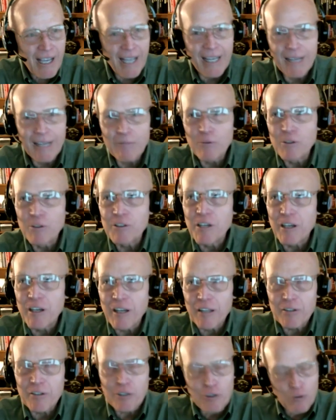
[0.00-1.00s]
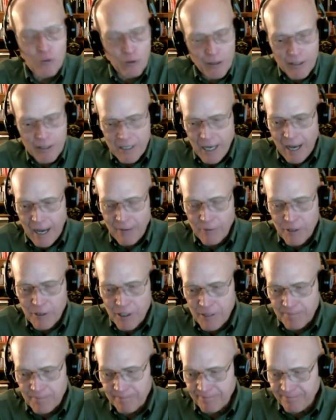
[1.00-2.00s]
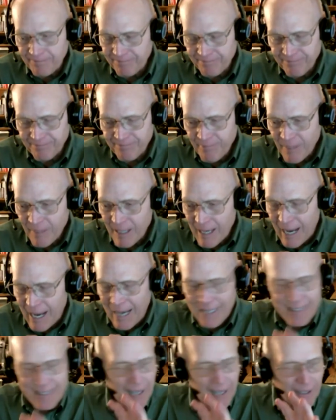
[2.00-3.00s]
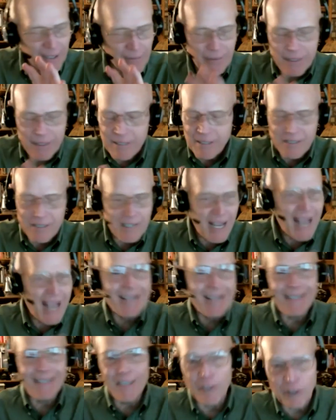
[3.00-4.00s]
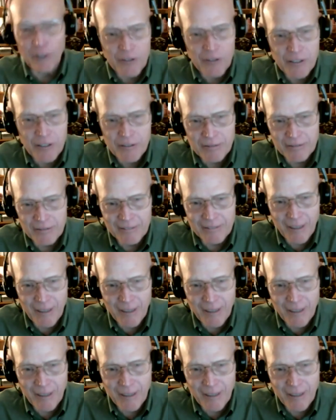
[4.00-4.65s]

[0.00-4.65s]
And it was another story. I was out of the business 8 years.